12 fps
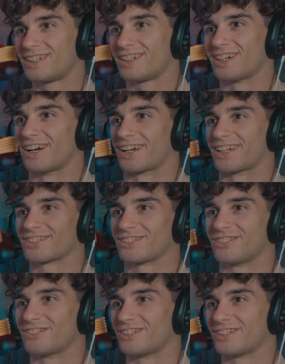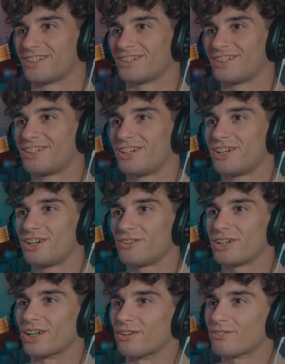Uh, I guess they're doing it.
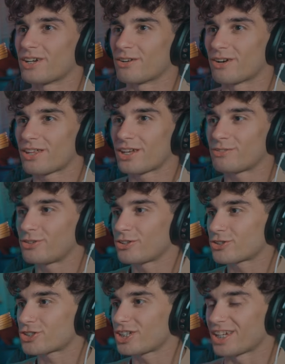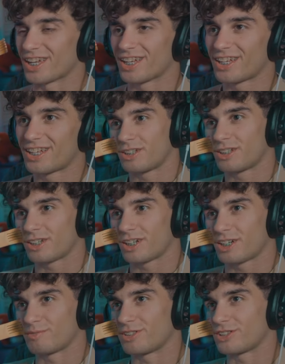Wait, wait, why do they have all their shit?
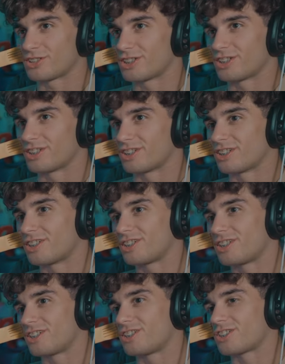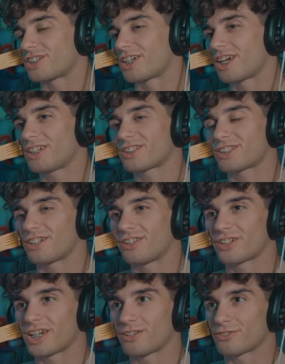I mean, she she asked the other
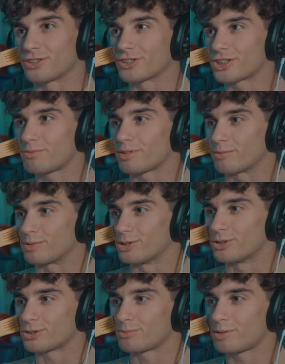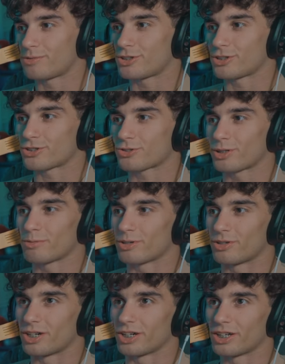guy for a sleeping pill, so maybe she's tripping
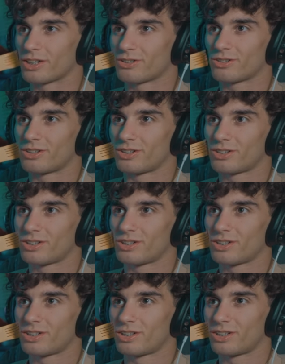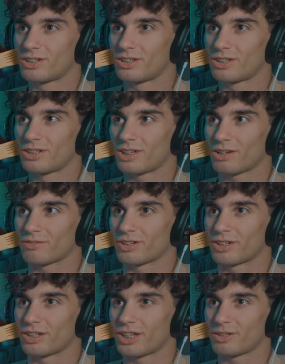right now. Having
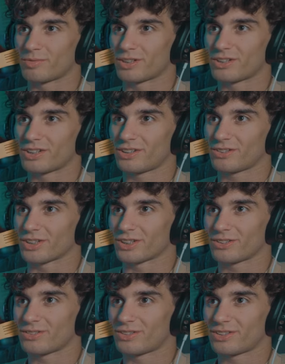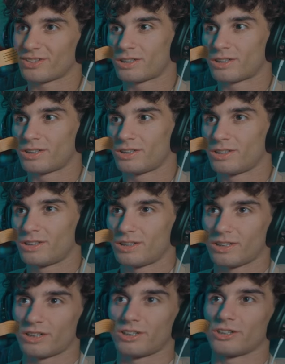a nightmare, I don't know.
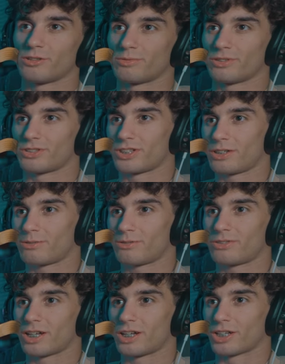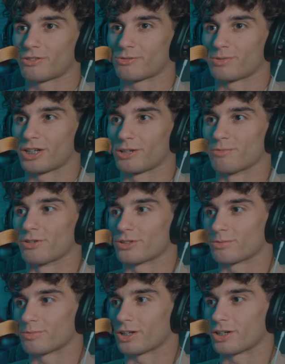I don't know, bro. ZzzQuil kind of gives me nightmares
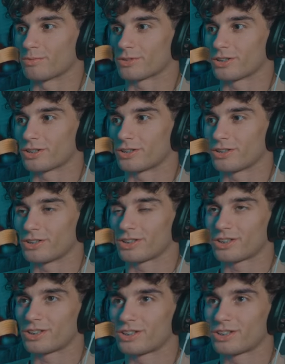sometimes, not gonna lie.